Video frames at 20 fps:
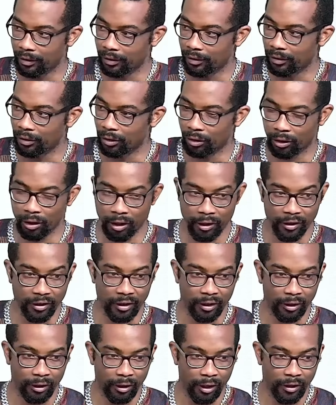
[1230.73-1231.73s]
God is a,
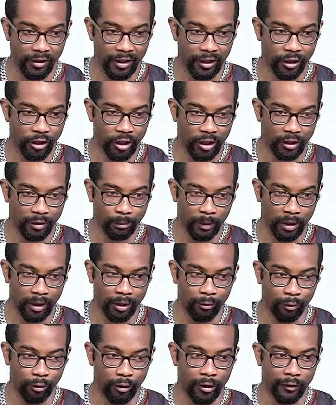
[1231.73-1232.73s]
God is a gentleman who will
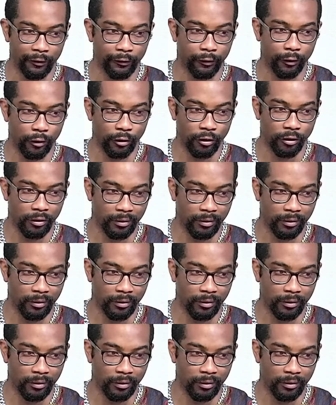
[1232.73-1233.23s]
not force you.